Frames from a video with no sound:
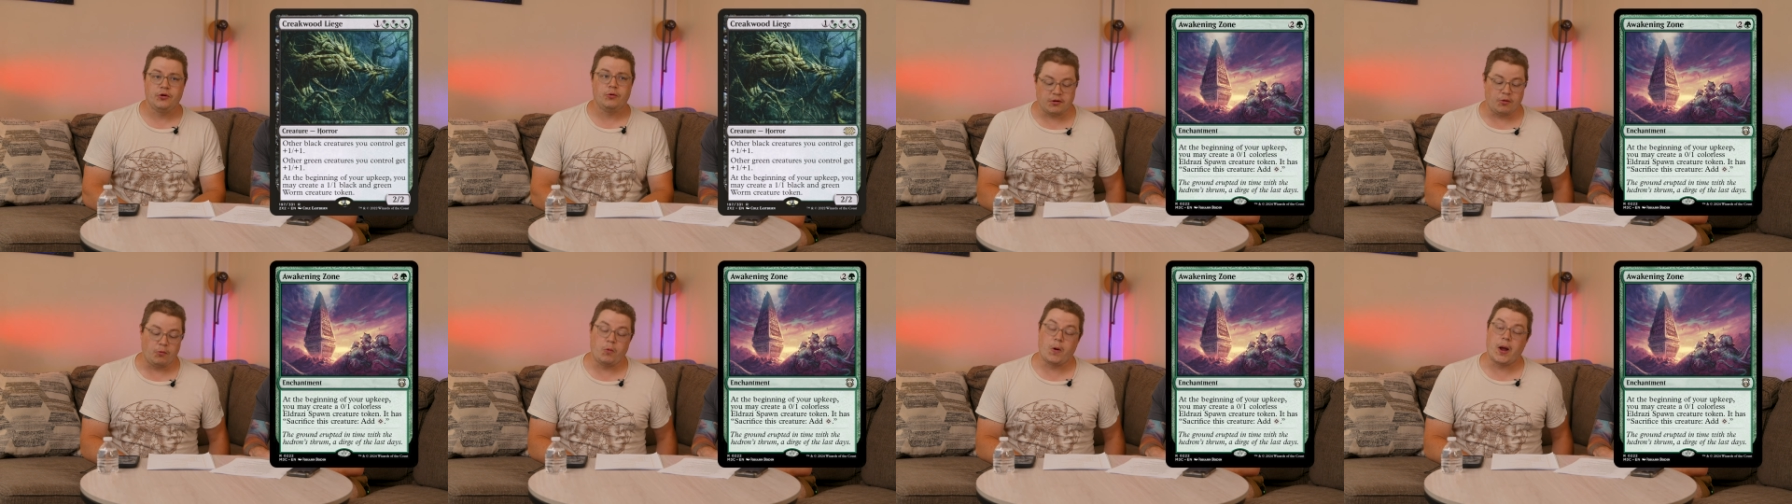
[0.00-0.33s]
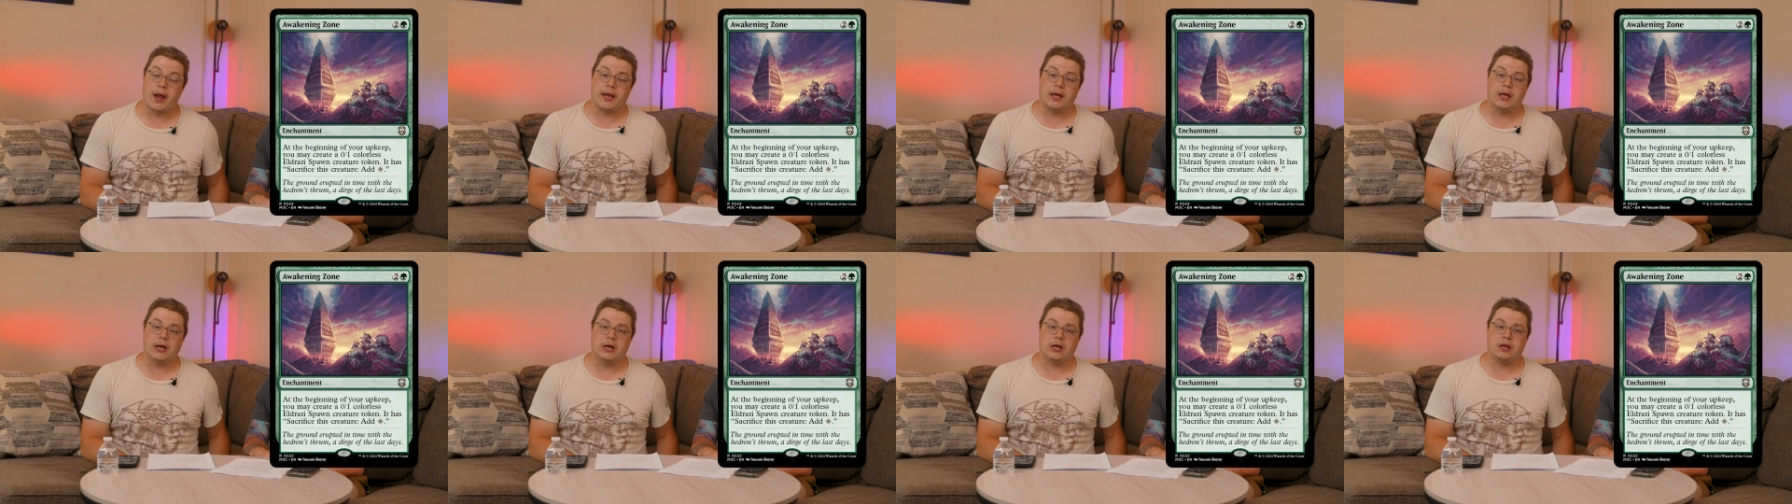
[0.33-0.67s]

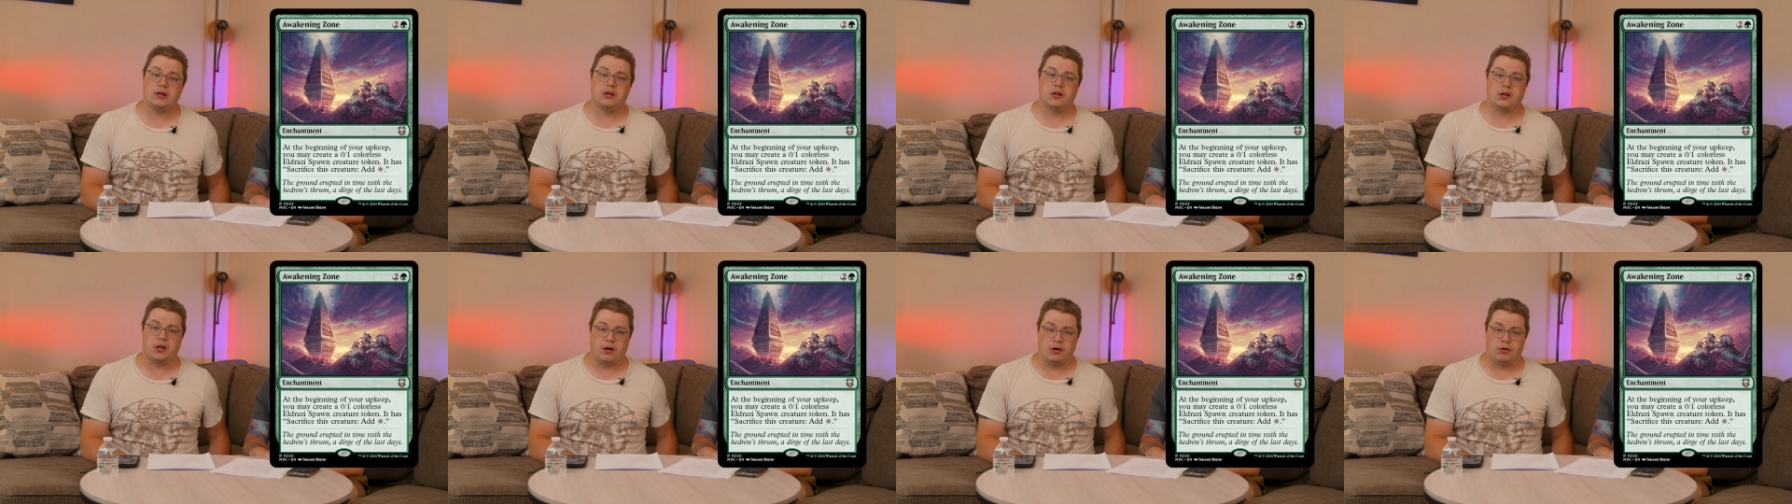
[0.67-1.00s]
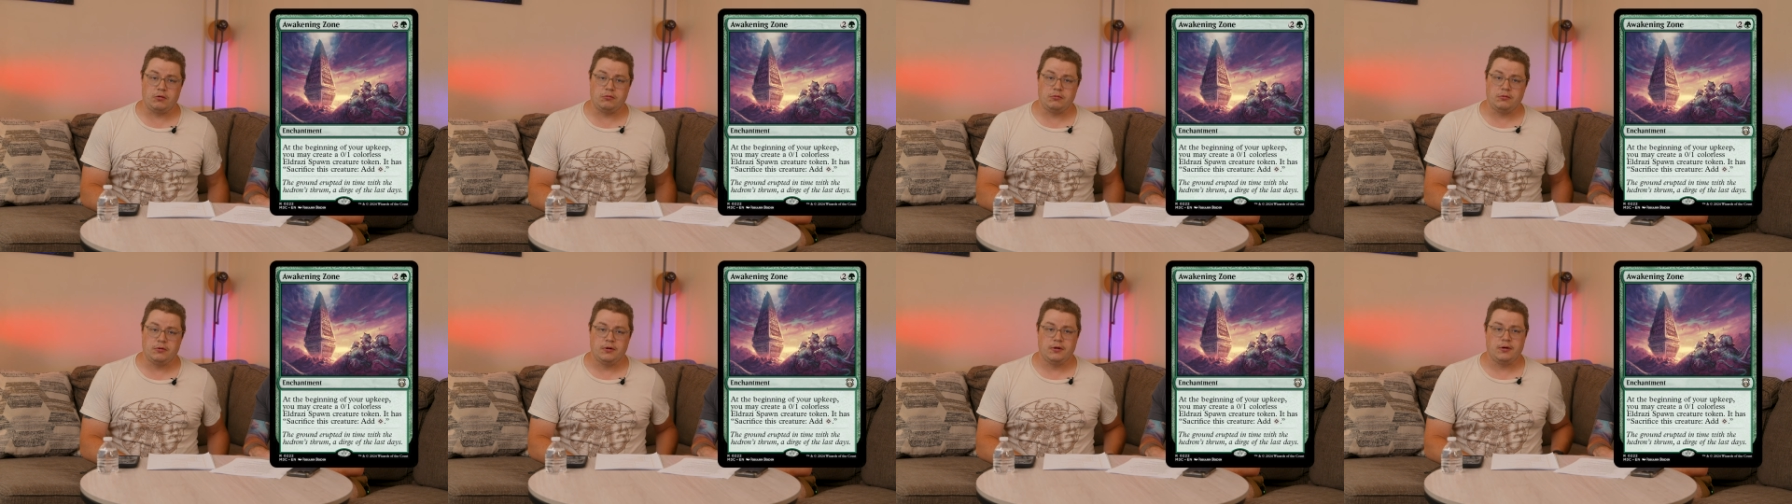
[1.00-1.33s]
Awakening
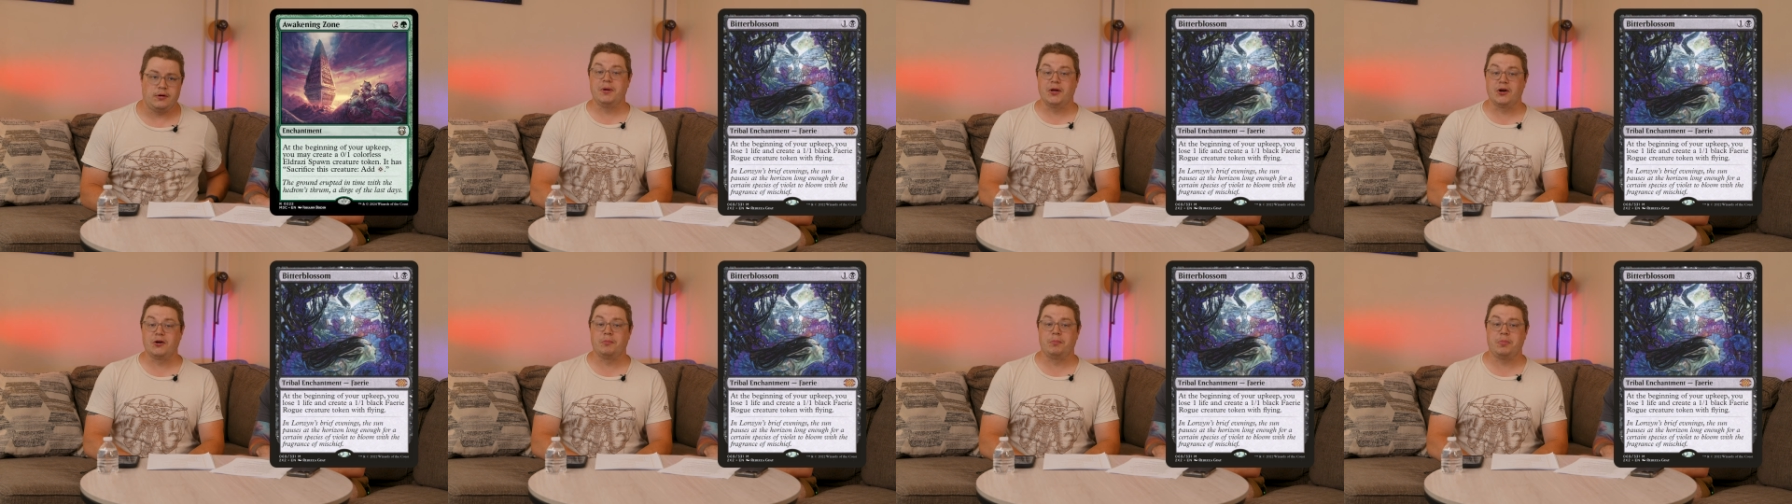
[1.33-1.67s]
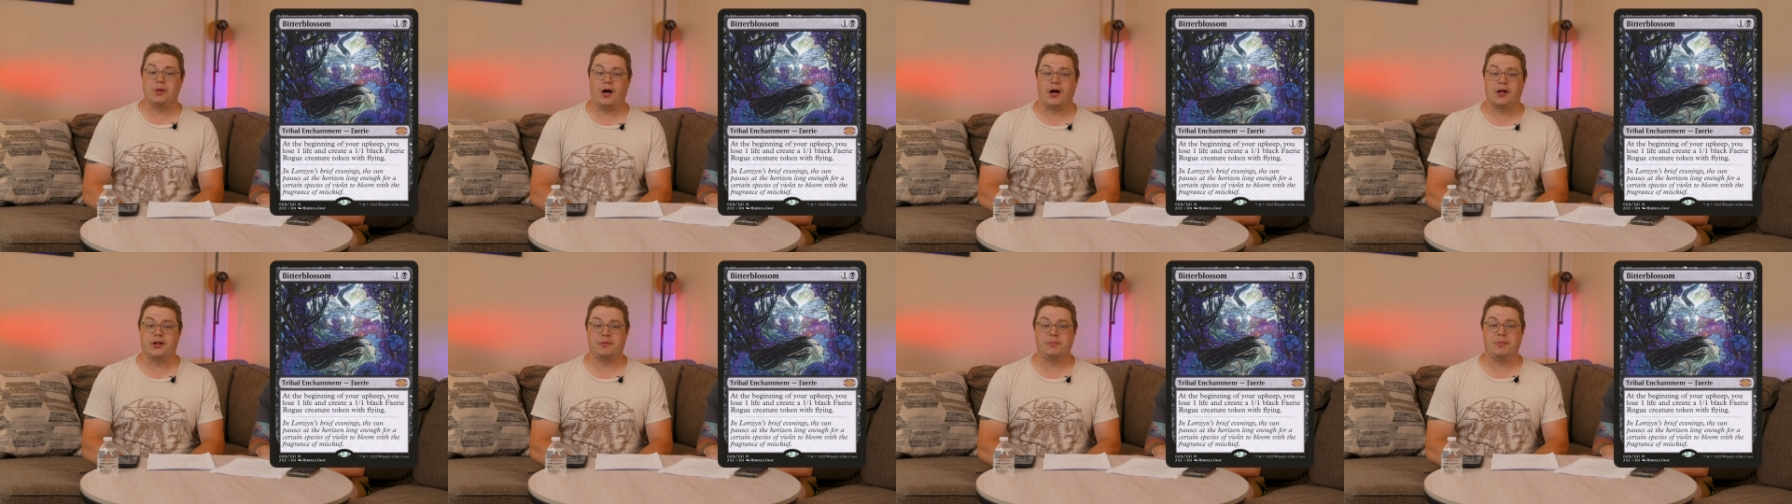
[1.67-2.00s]
Zone, Bitter
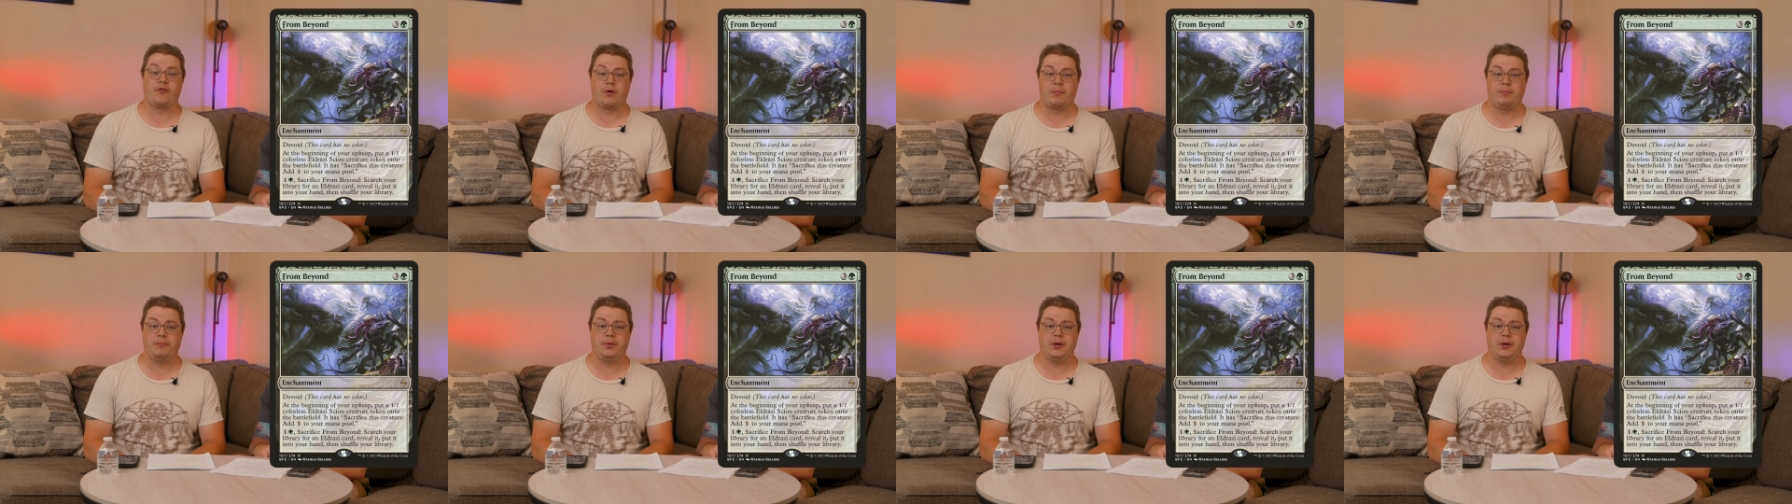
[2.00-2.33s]
Blossom from